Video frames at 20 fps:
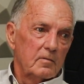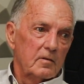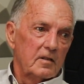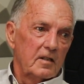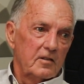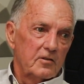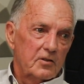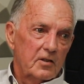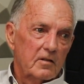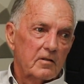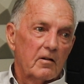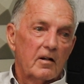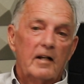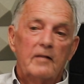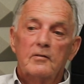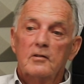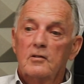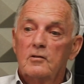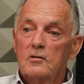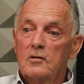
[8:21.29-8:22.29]
and they said they're
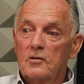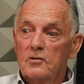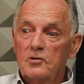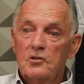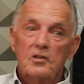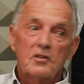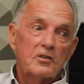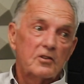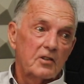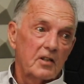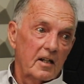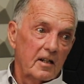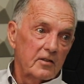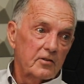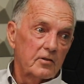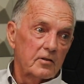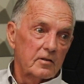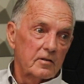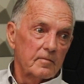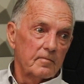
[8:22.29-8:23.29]
having good
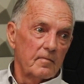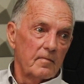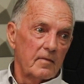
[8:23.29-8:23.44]
success